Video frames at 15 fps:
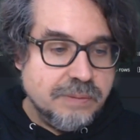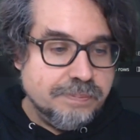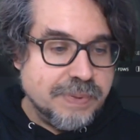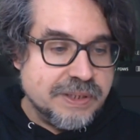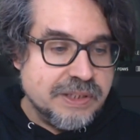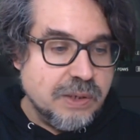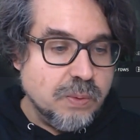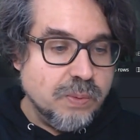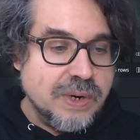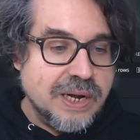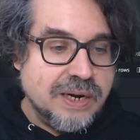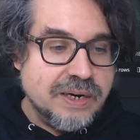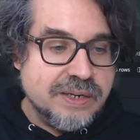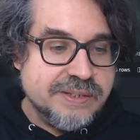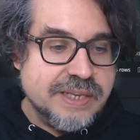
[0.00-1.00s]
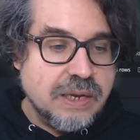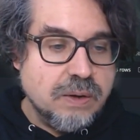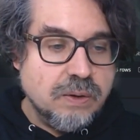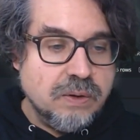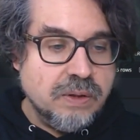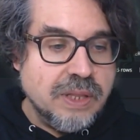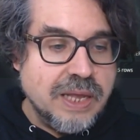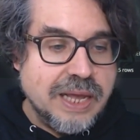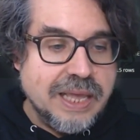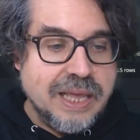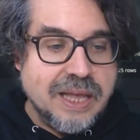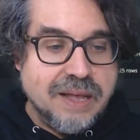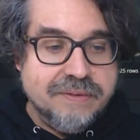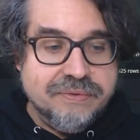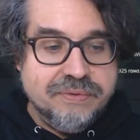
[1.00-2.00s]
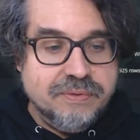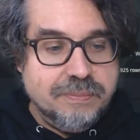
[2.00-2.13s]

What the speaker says: particular second, I have